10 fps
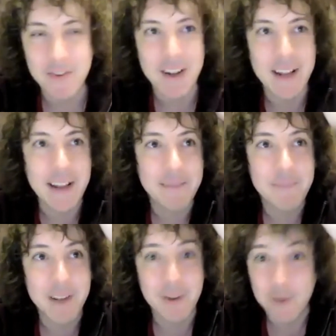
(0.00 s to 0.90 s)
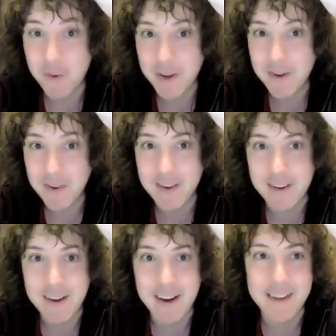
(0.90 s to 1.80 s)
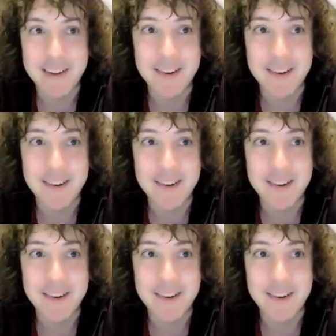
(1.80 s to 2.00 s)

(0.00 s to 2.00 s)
And he got quite good at it, and